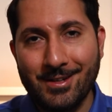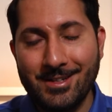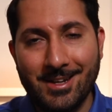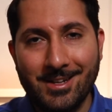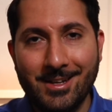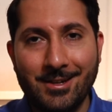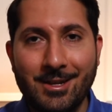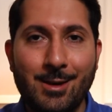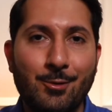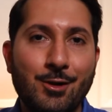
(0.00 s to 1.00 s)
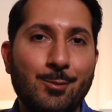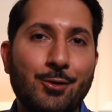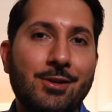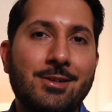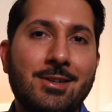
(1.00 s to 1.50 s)
a dedicated camera
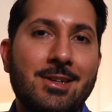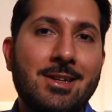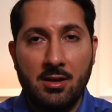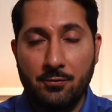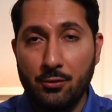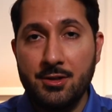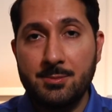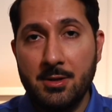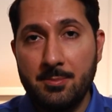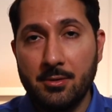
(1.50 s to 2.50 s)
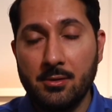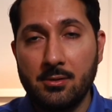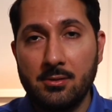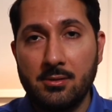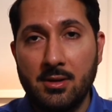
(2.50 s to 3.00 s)
anymore. And for these people,